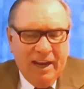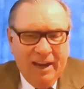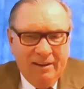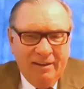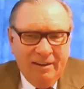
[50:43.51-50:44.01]

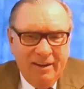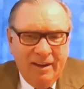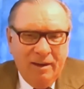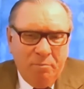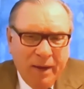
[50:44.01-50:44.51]
dad,
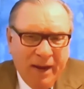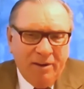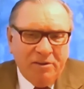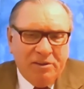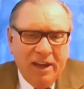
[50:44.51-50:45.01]

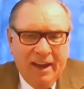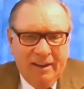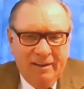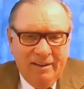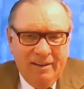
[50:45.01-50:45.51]
Peter's dad,